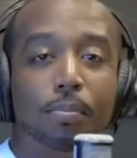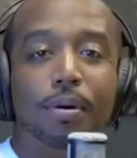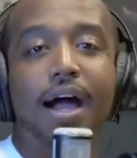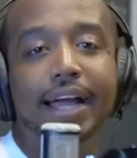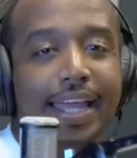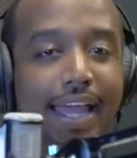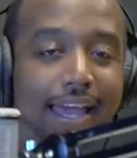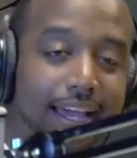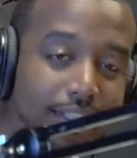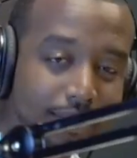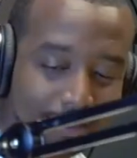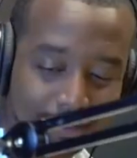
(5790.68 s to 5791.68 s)
podcast.
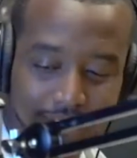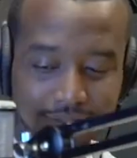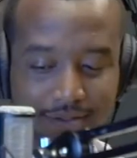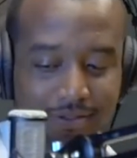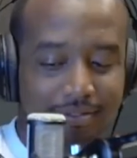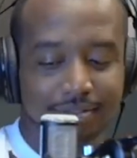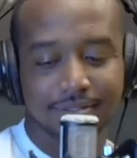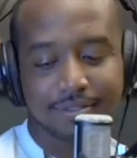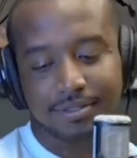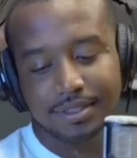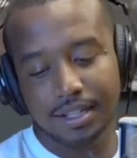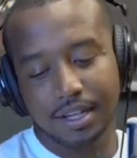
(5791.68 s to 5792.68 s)
Yes,
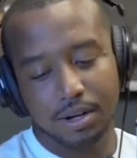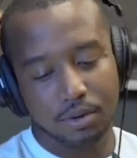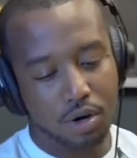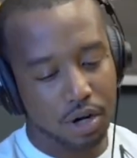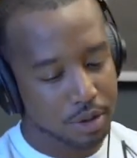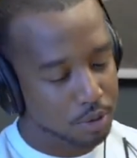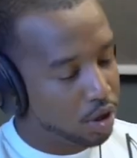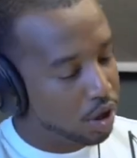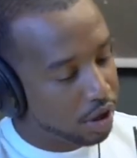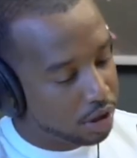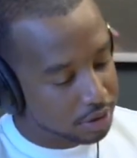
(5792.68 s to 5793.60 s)
sir. Raldy Rald,